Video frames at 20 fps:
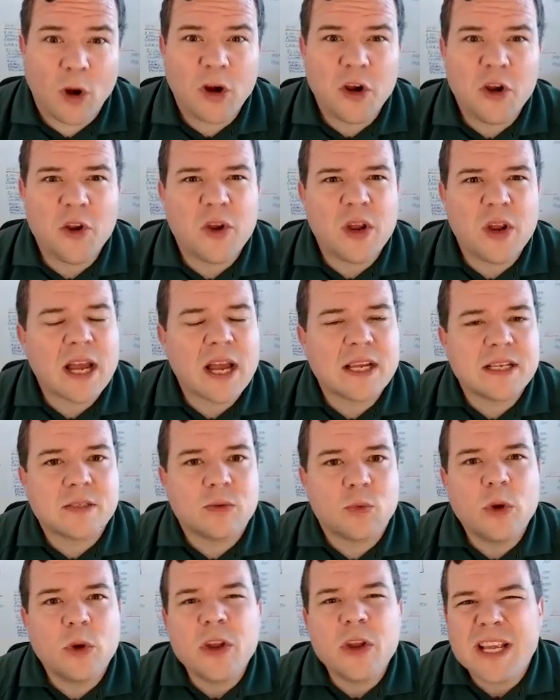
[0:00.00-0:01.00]
What are you
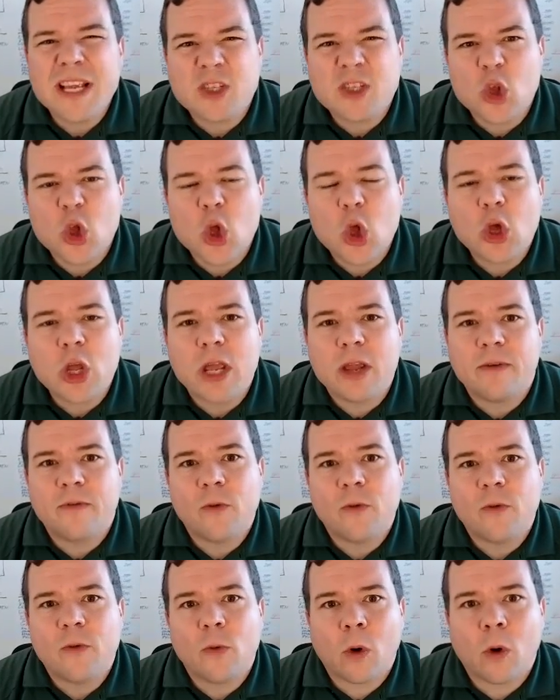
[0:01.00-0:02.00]
guys looking
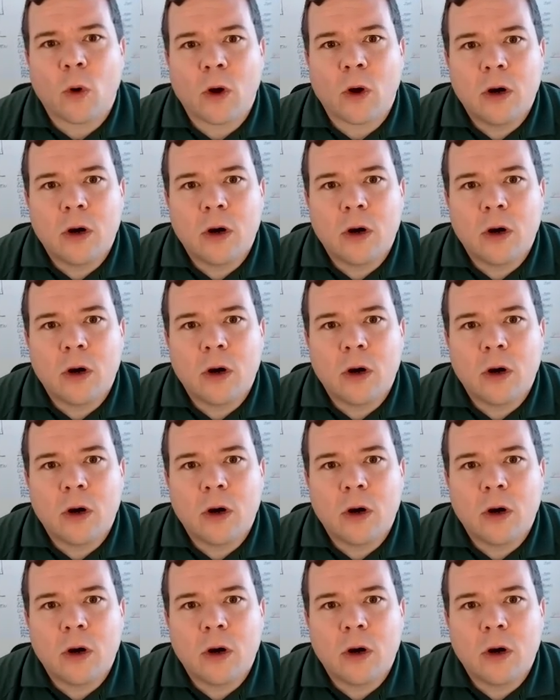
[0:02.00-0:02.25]
for